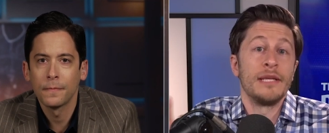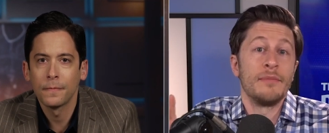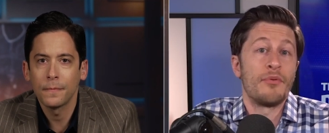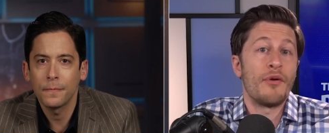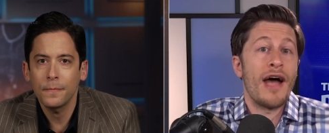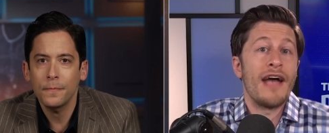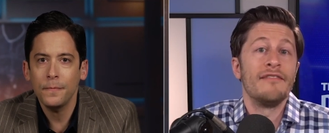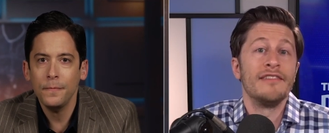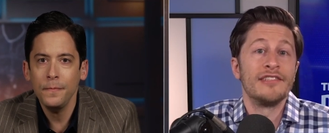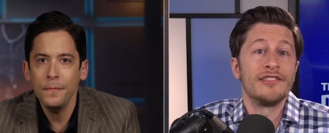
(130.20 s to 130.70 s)

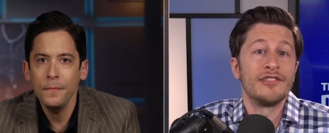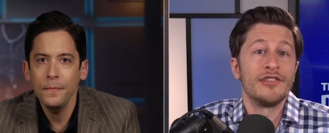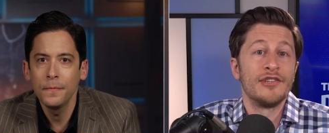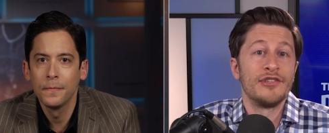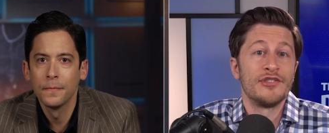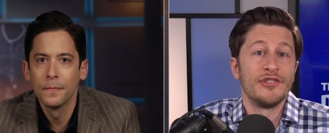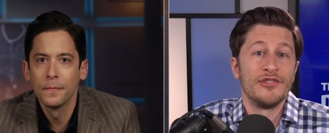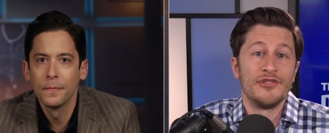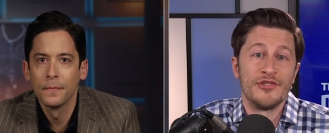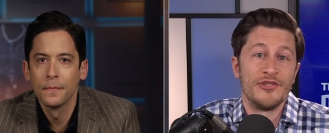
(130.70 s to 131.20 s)
Speaker 1: private
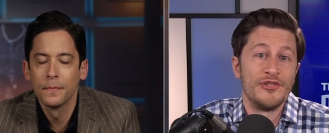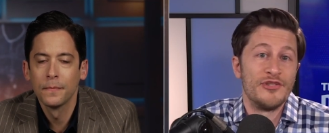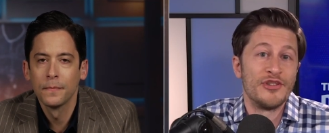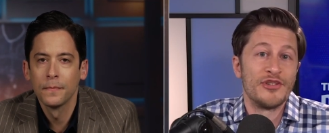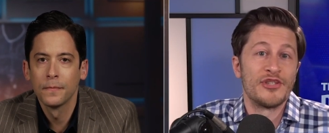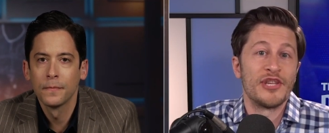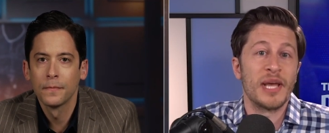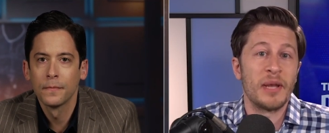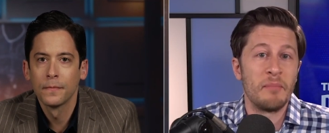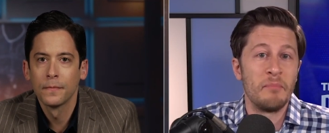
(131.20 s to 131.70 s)
citizens, they're
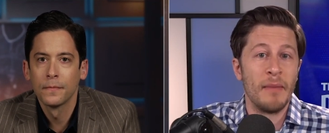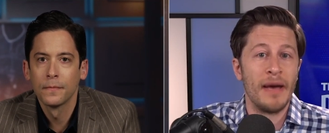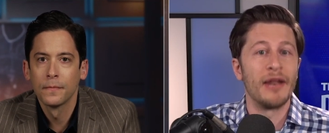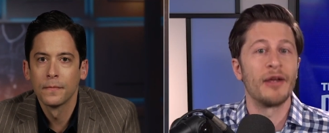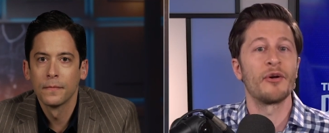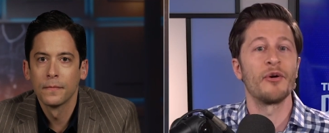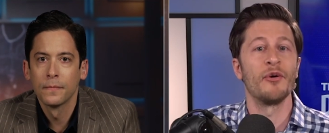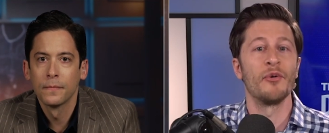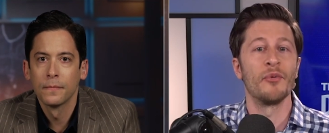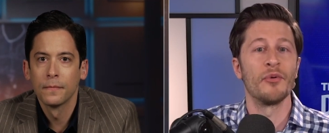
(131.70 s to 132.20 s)
just like
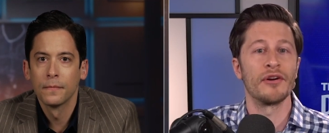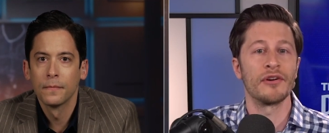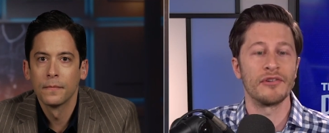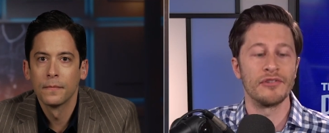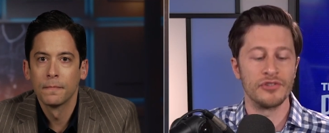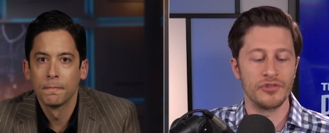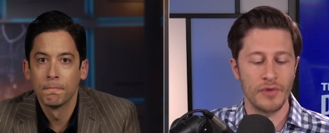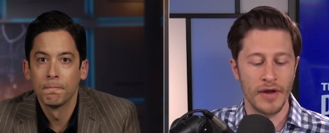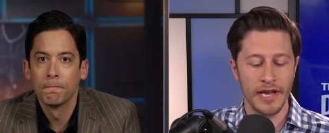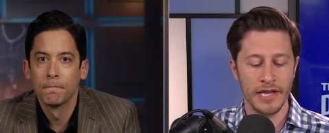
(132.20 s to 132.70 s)
medical
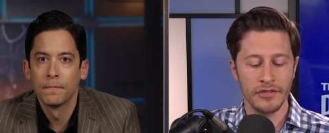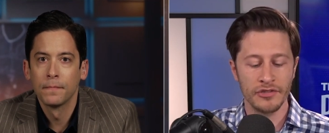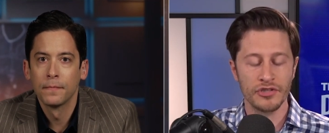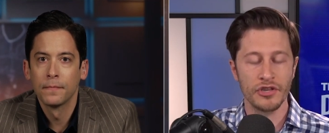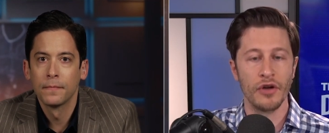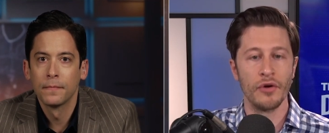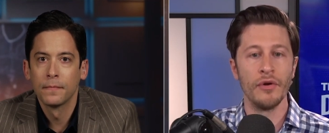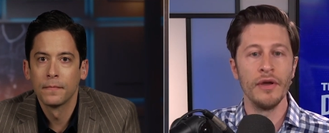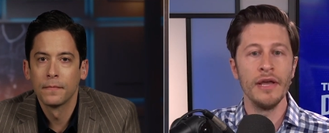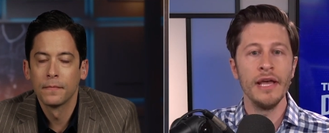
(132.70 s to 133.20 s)
workers, right?
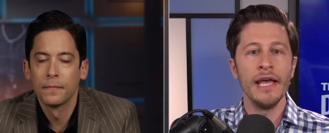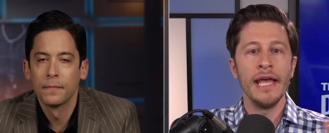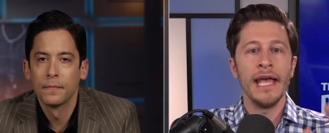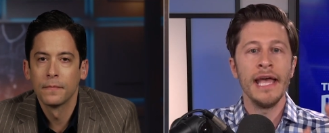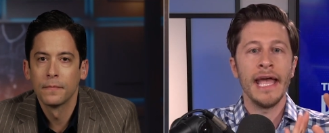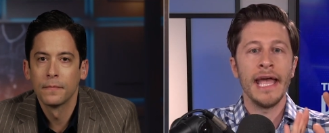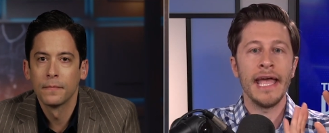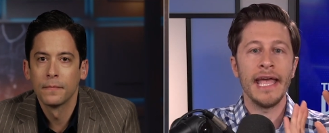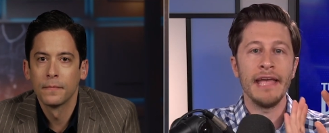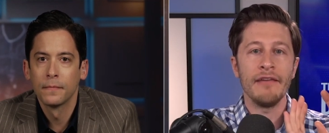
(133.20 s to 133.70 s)
So
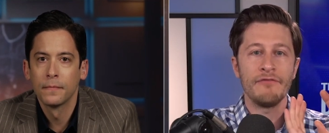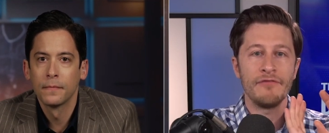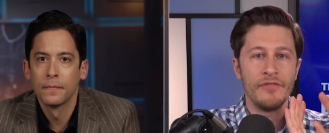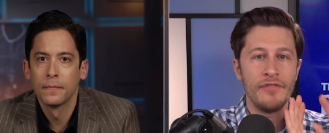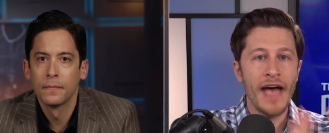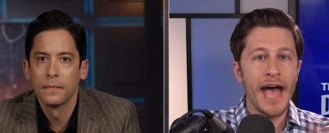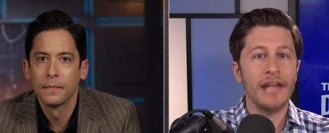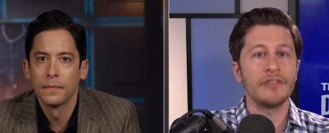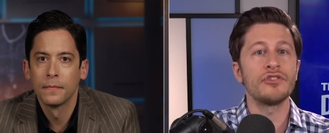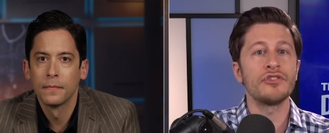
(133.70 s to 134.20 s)
if
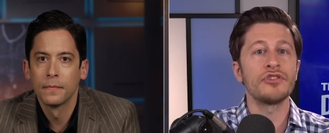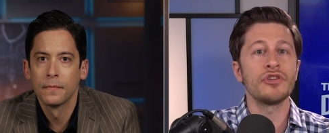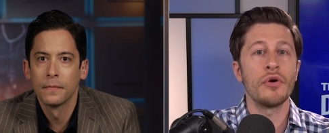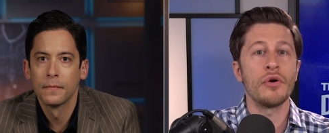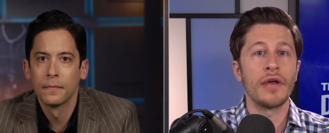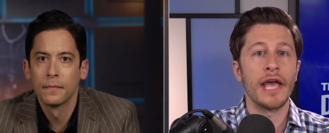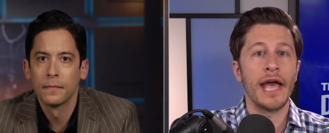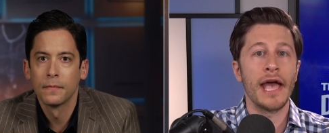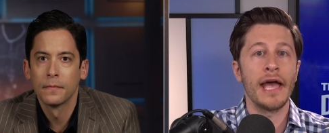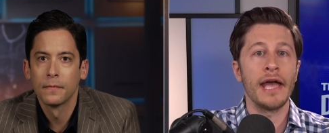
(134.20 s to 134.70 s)
that's
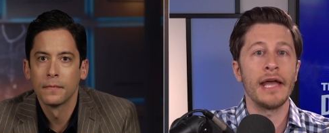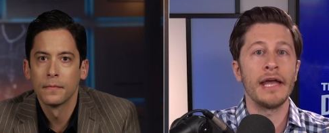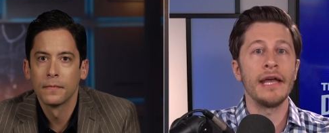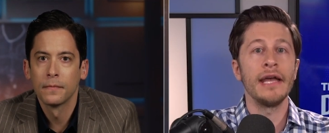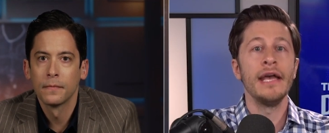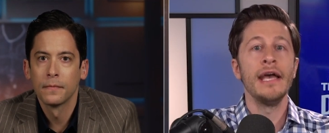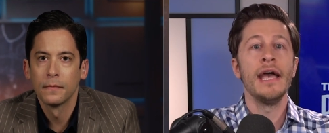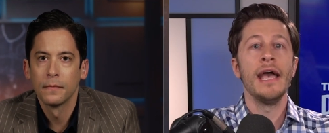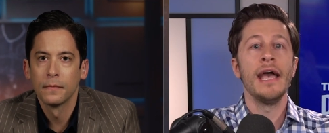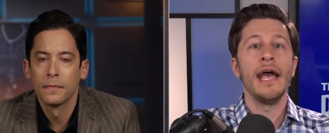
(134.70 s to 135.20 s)

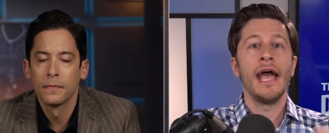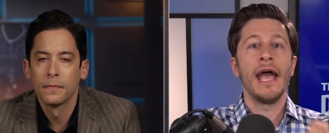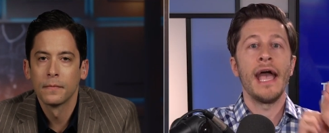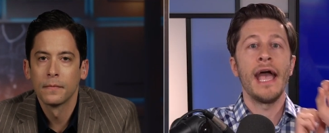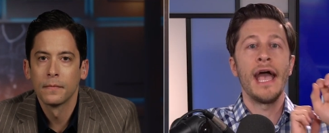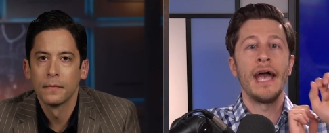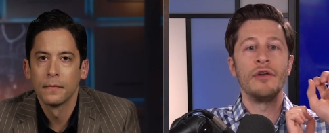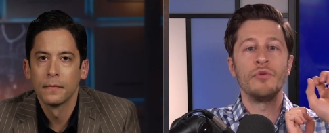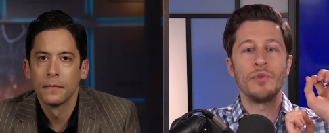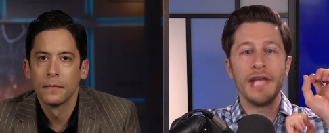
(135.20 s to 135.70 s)
okay
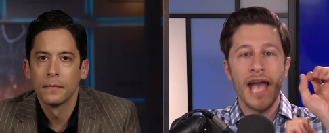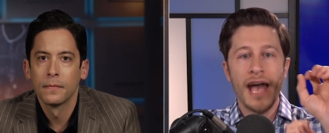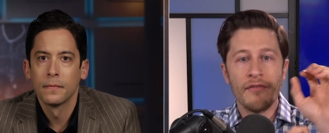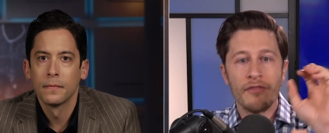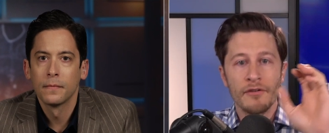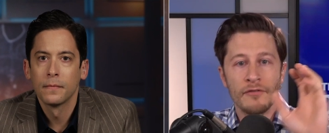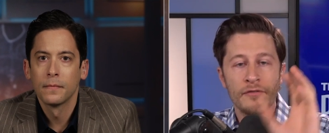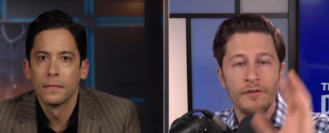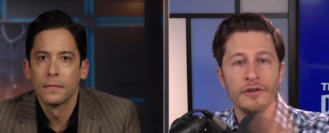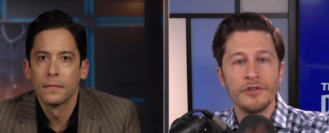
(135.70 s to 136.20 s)
and we have
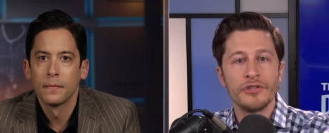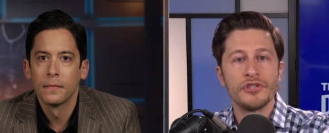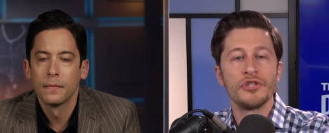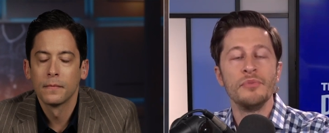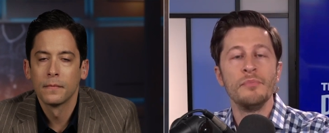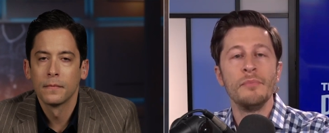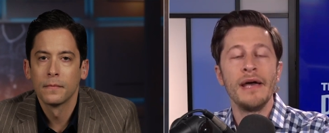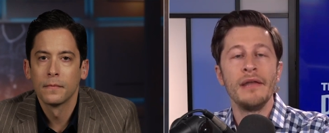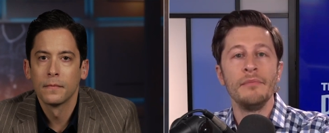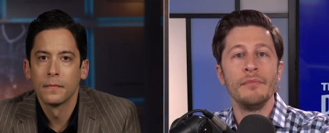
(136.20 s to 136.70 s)
a First
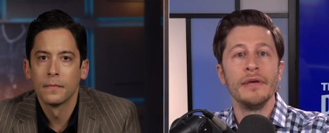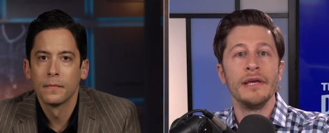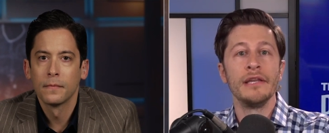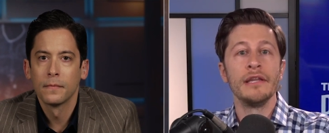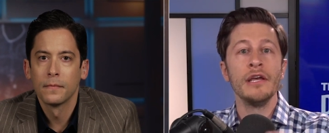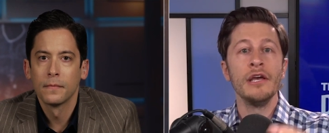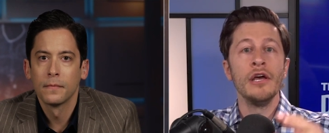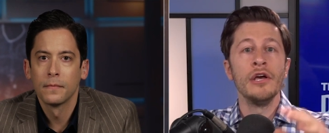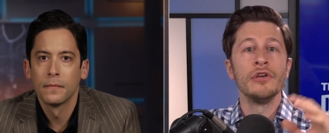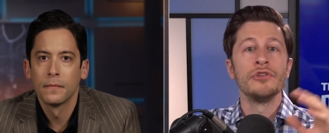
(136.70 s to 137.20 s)
Amendment,
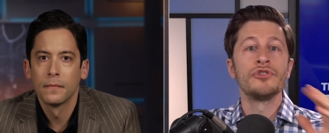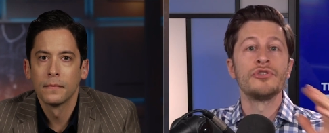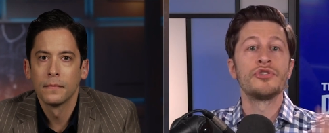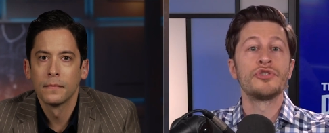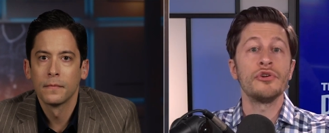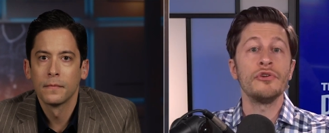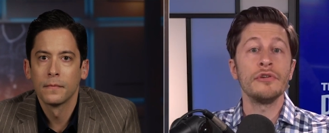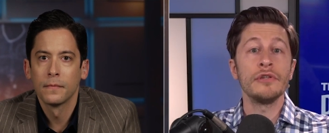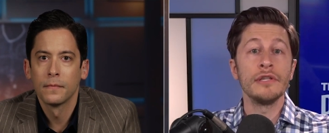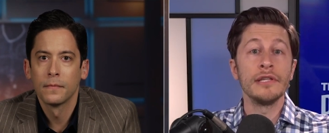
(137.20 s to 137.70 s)

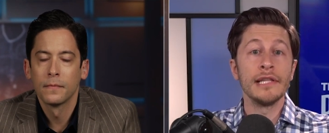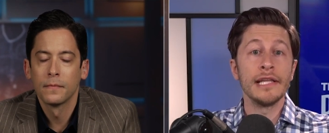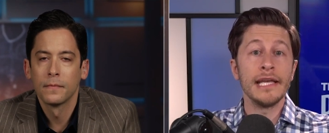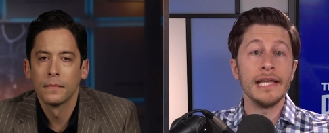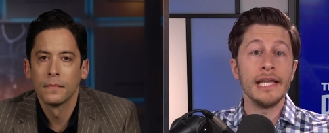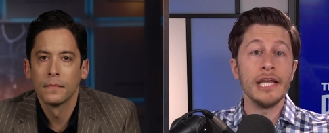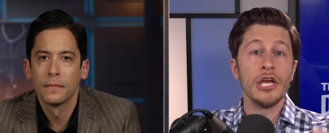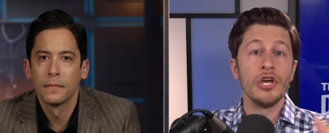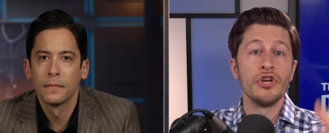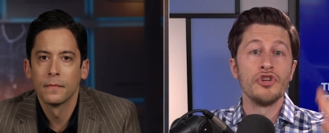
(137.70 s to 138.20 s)

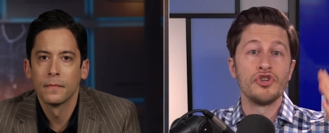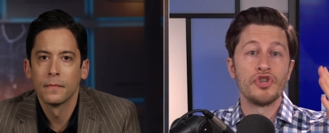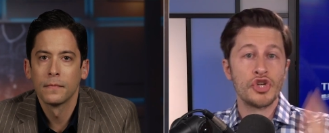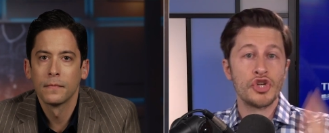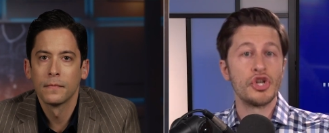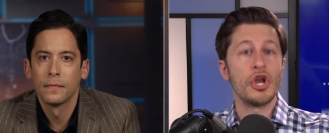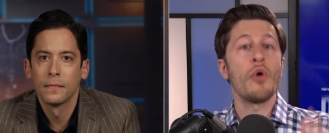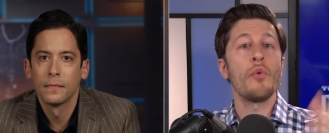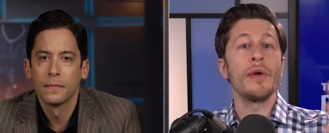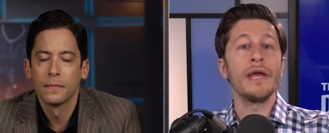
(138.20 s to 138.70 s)
certainly
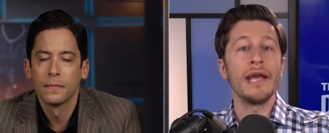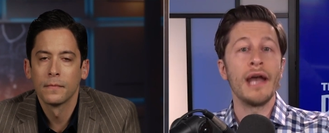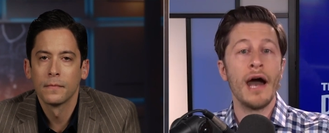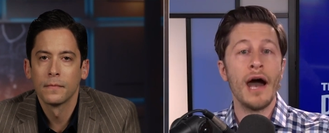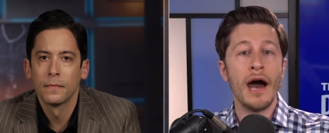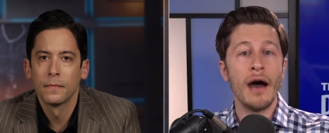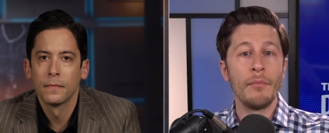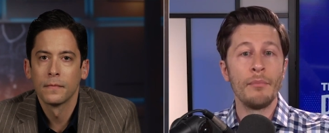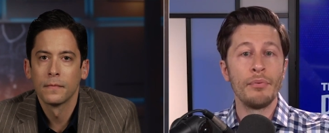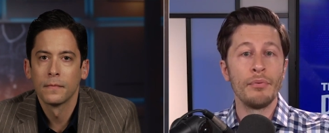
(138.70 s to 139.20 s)
showing
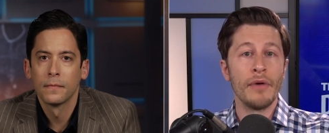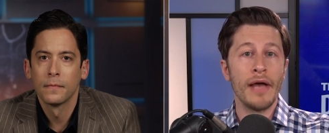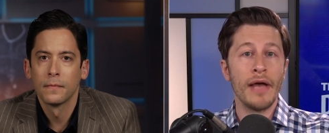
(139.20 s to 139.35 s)
up